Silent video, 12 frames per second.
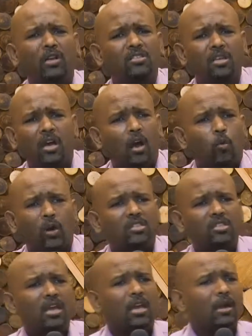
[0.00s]
what, is, the, what
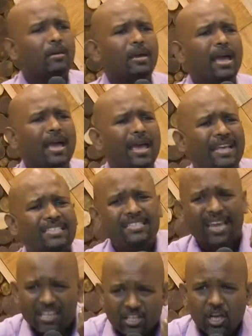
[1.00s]
is the uh,
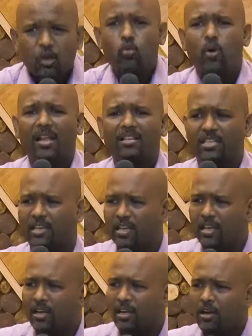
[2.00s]
essential
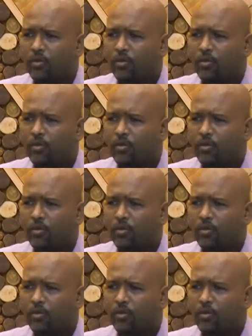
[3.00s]
quality